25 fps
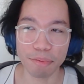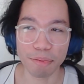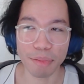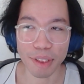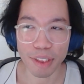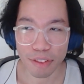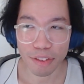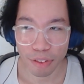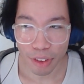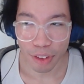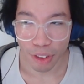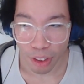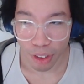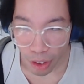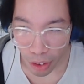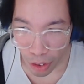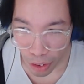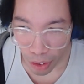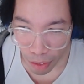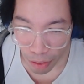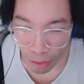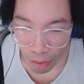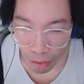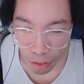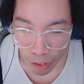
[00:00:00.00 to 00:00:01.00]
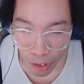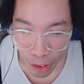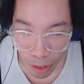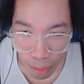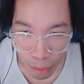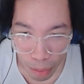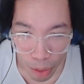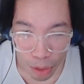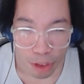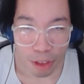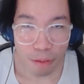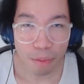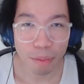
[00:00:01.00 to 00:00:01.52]
for the
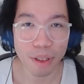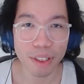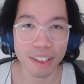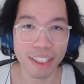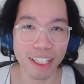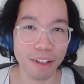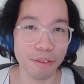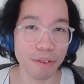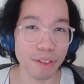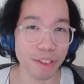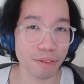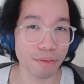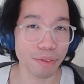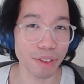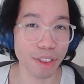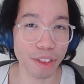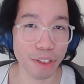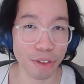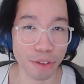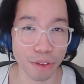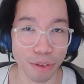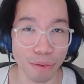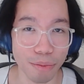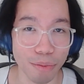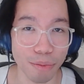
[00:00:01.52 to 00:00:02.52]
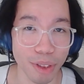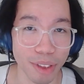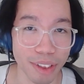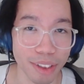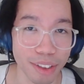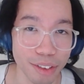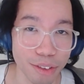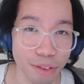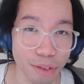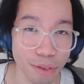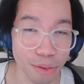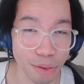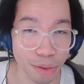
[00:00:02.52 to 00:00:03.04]
most part I wasn't really sure
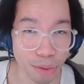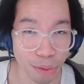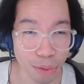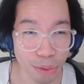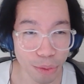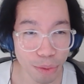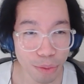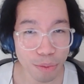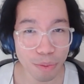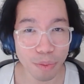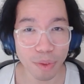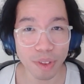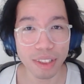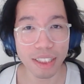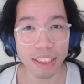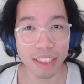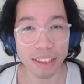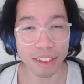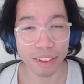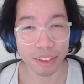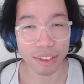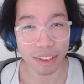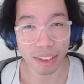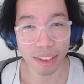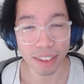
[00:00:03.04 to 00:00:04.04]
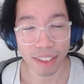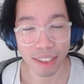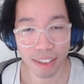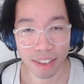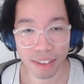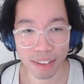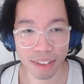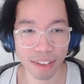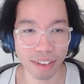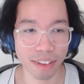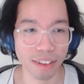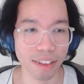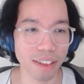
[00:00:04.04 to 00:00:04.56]
what to do with the
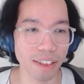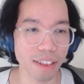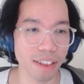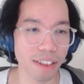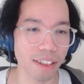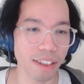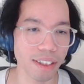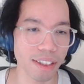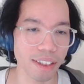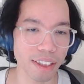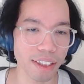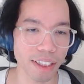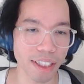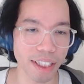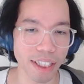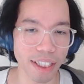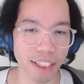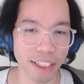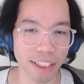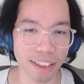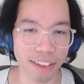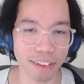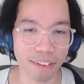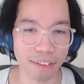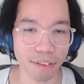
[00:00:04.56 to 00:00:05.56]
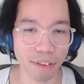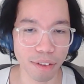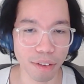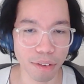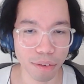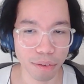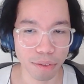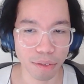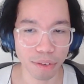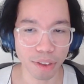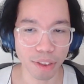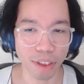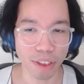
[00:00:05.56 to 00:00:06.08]
list. And
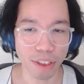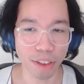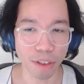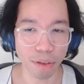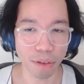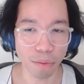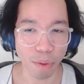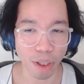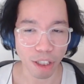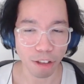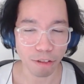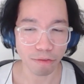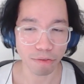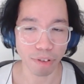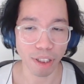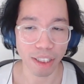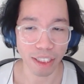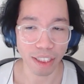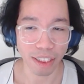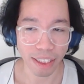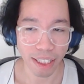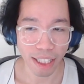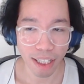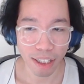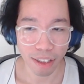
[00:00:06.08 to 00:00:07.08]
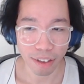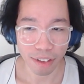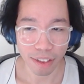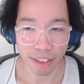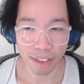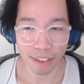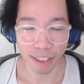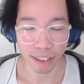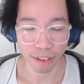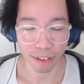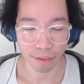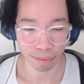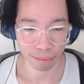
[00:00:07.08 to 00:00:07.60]
what I'm finding now
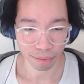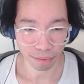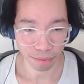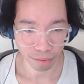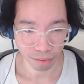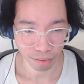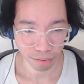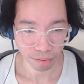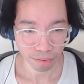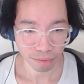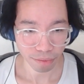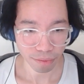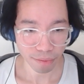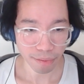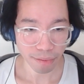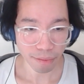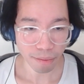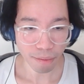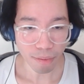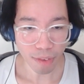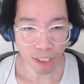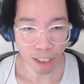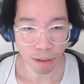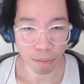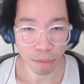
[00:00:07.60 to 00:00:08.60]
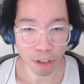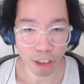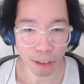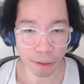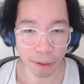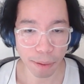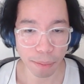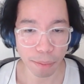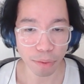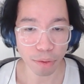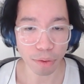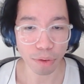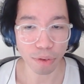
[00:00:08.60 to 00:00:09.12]
is that most
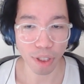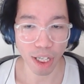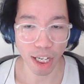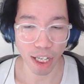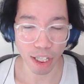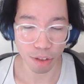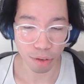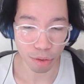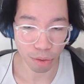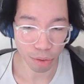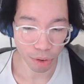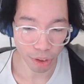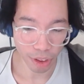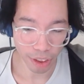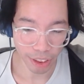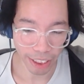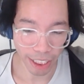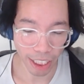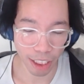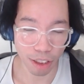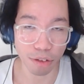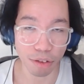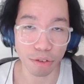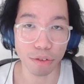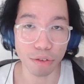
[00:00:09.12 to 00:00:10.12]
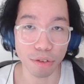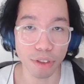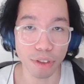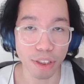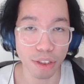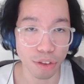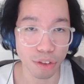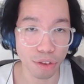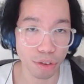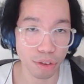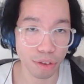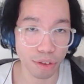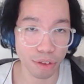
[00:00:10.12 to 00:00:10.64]
people who get onto
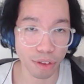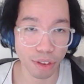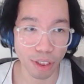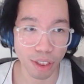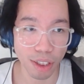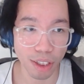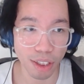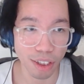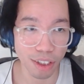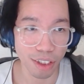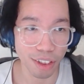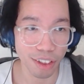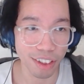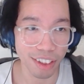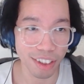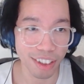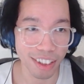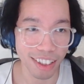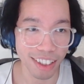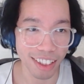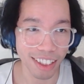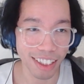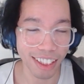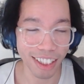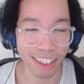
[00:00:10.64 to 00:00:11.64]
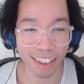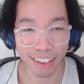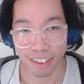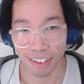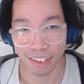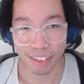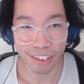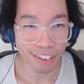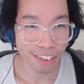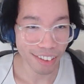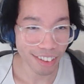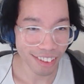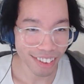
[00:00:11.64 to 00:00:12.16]
this, I
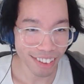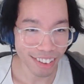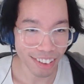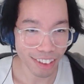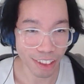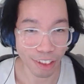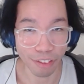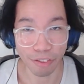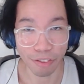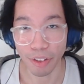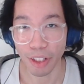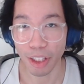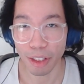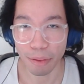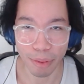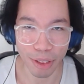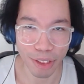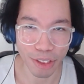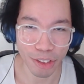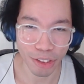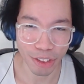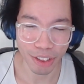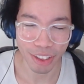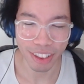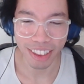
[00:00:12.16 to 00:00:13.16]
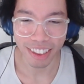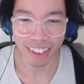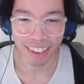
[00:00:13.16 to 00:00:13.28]
guess, development journey,